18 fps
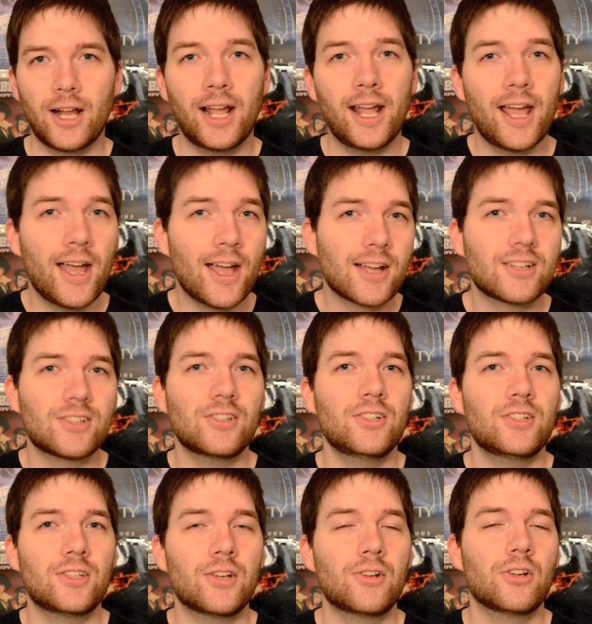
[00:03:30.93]
I
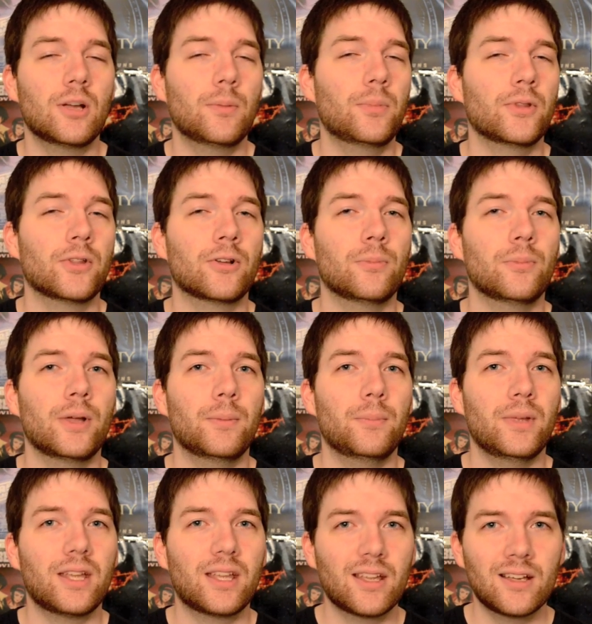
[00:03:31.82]
actually teared up a little
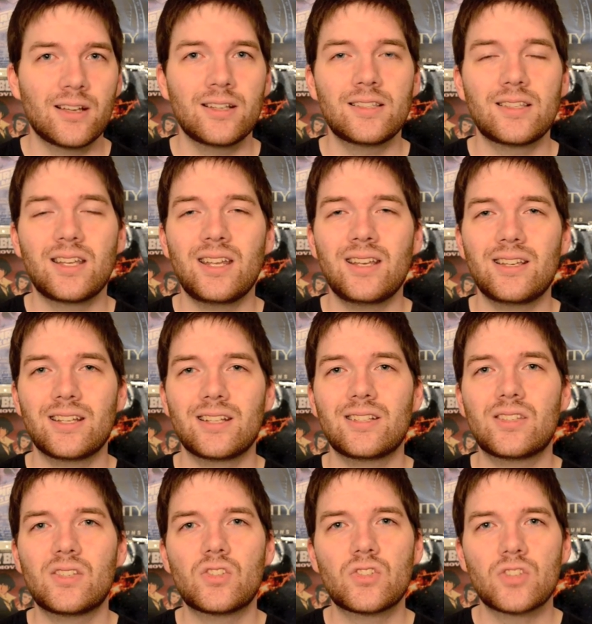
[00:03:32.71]
bit because he
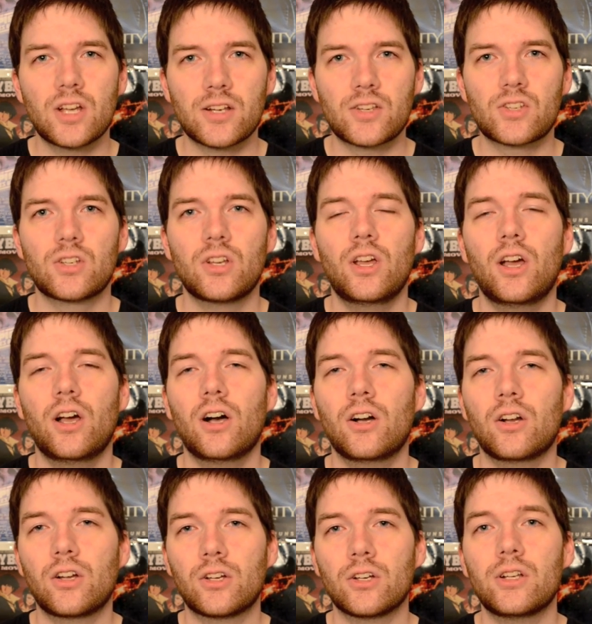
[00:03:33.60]
did such
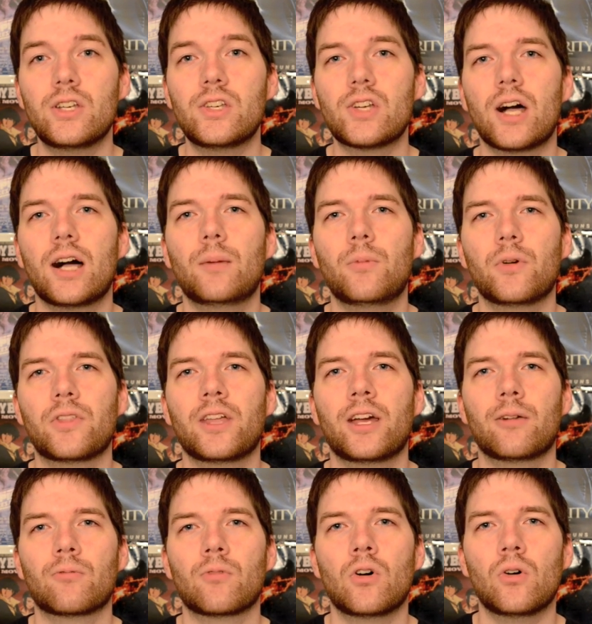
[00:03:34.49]
a good job with
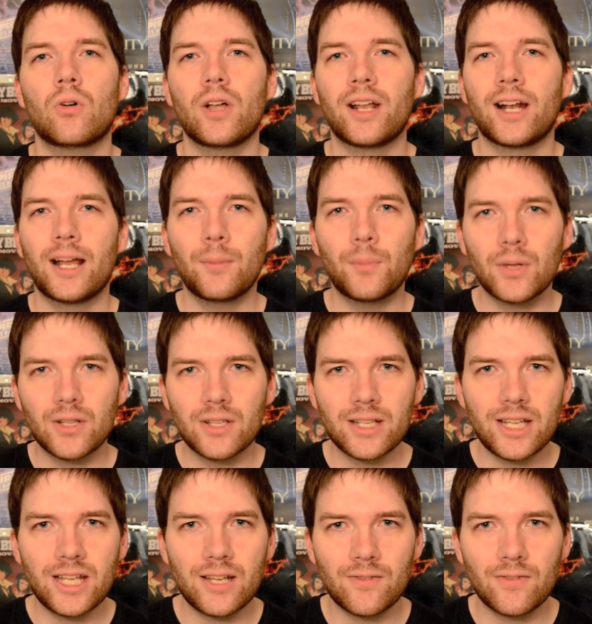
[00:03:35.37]
that role, and I
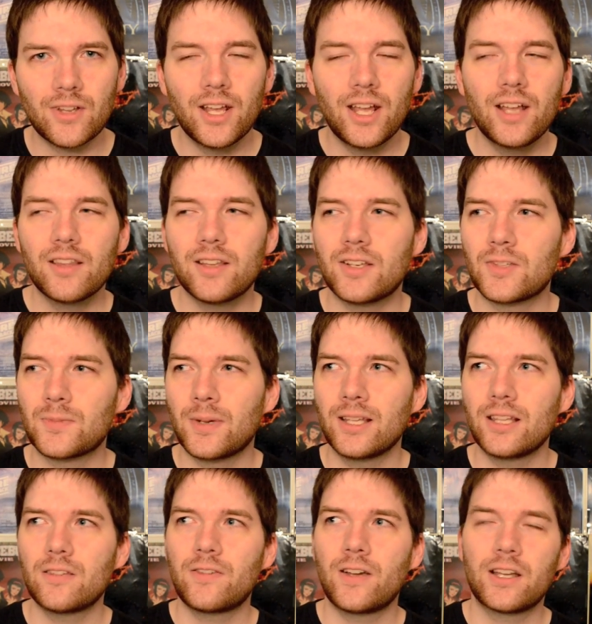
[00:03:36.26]
believed that
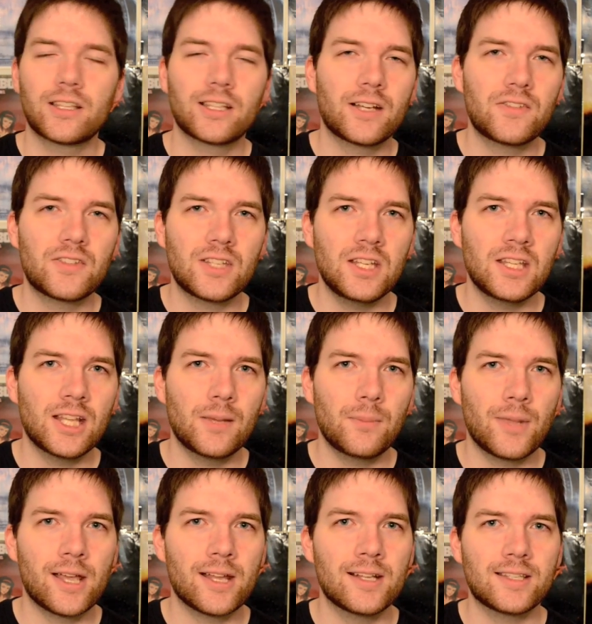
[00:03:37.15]
despite the fact that I've seen
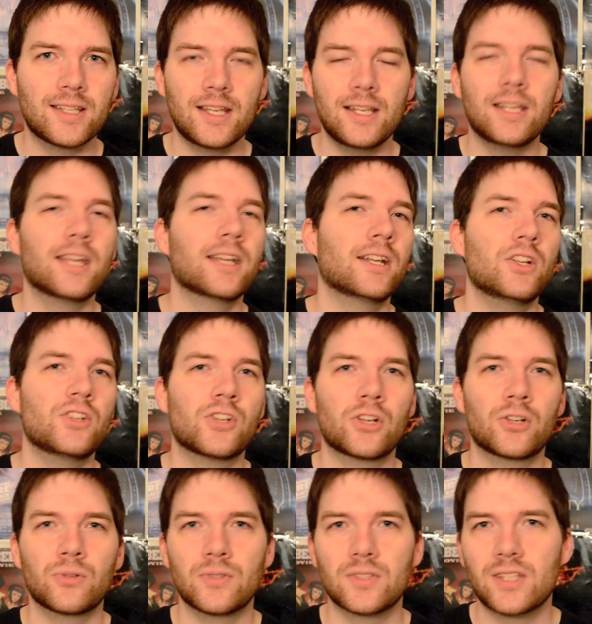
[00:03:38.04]
that man as Indiana
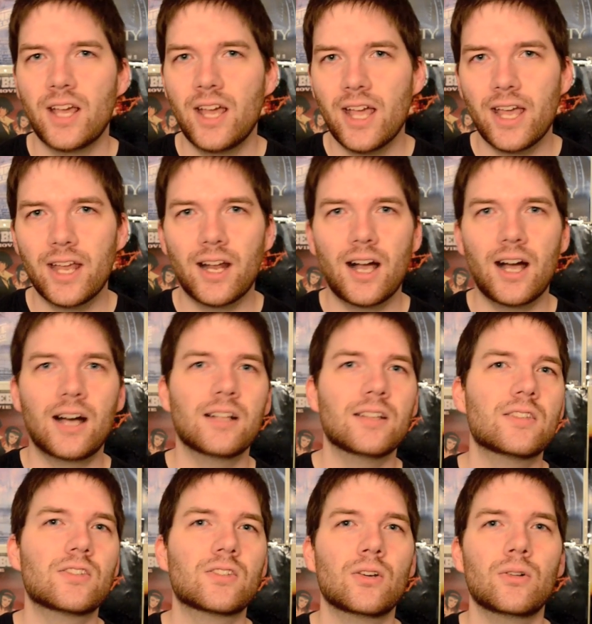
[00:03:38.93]
Jones and
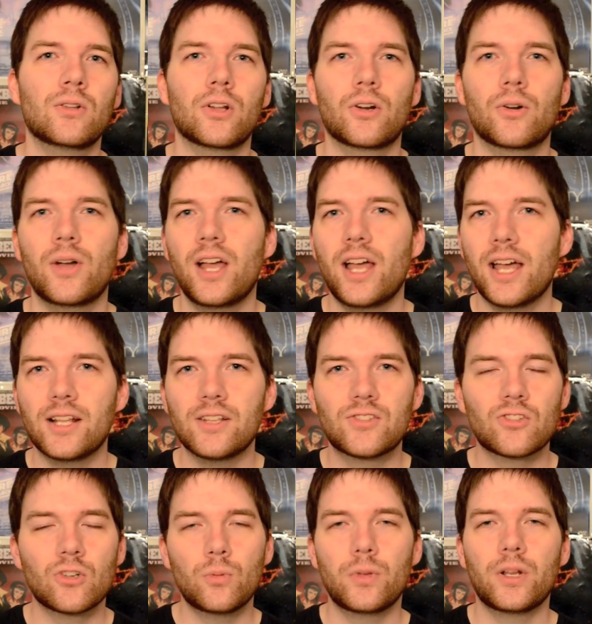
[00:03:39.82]
Han Solo
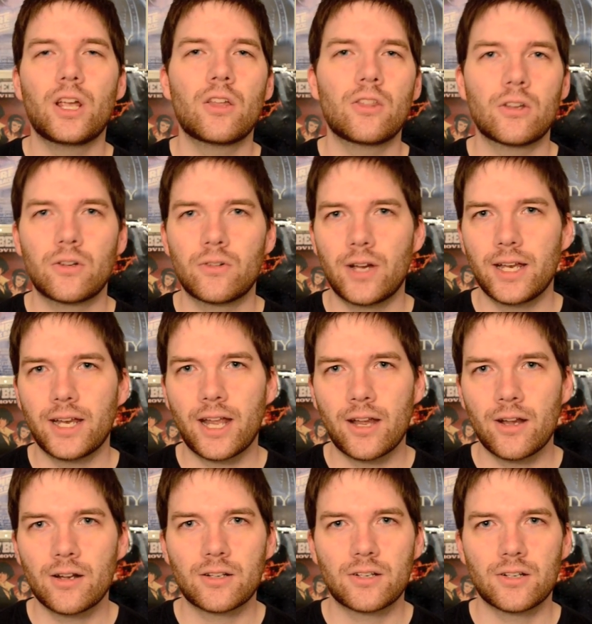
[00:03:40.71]
and so many other great
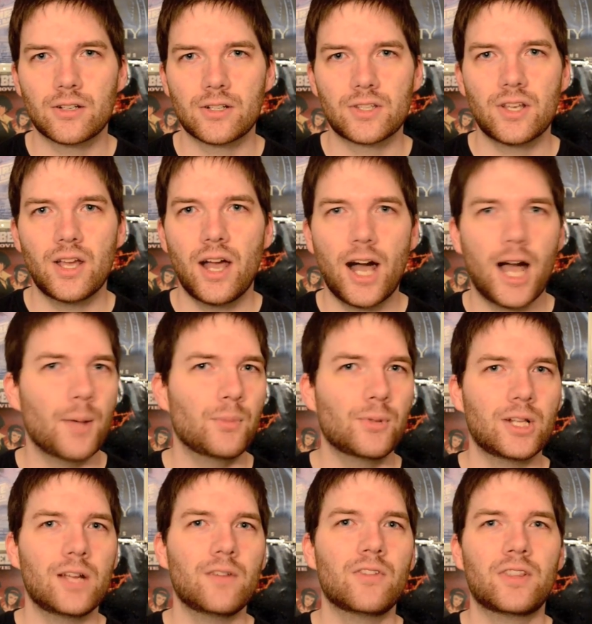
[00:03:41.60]
characters, I
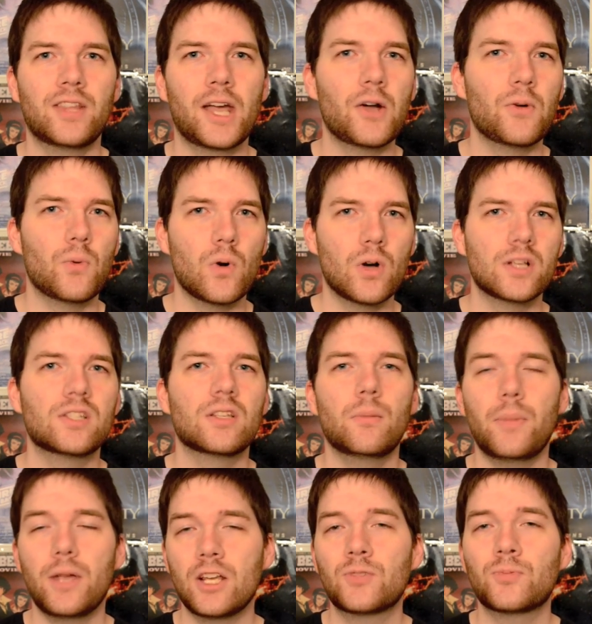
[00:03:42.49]
believe that that was
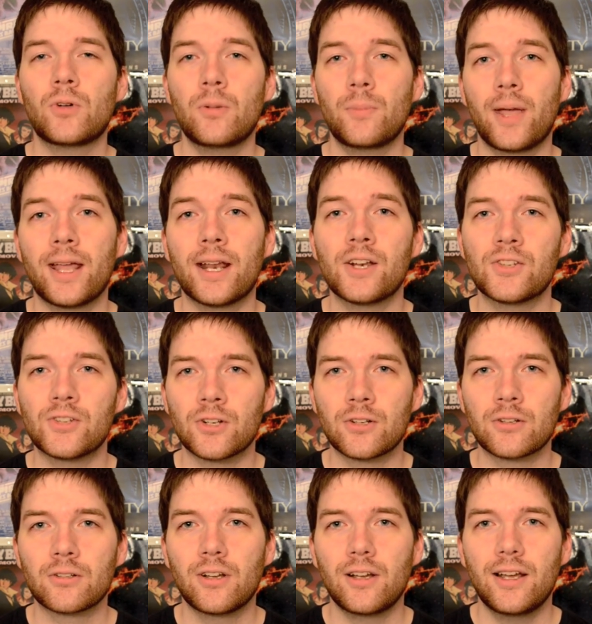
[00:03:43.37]
a baseball
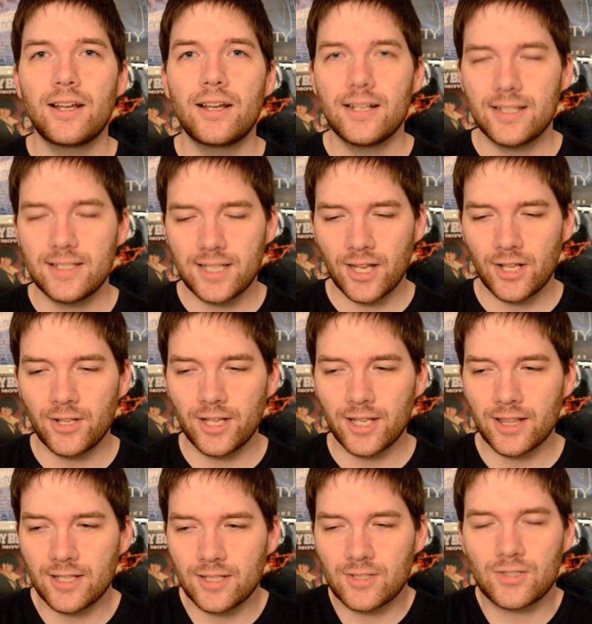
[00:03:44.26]
manager
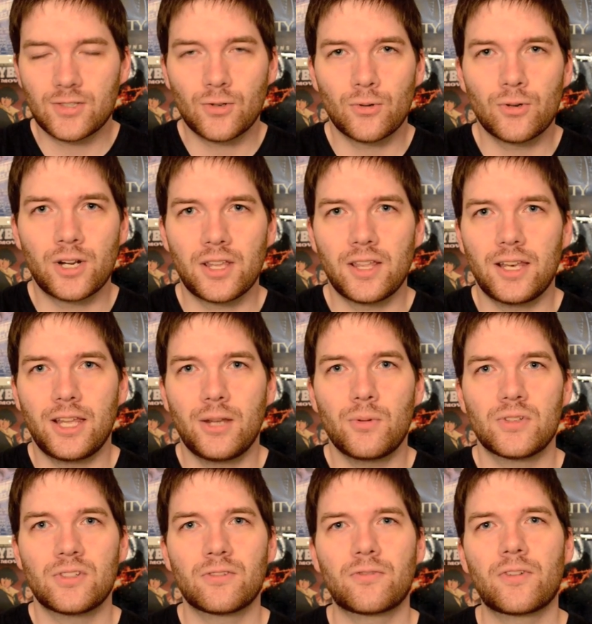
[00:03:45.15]
telling this story that he
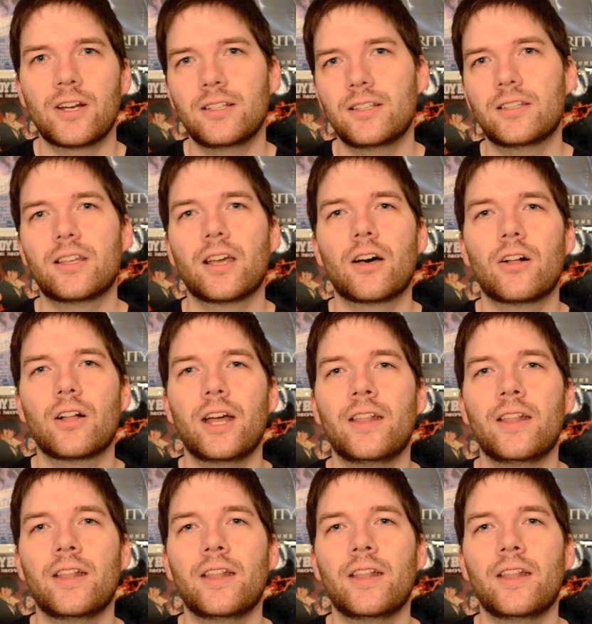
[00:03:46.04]
was afraid to tell.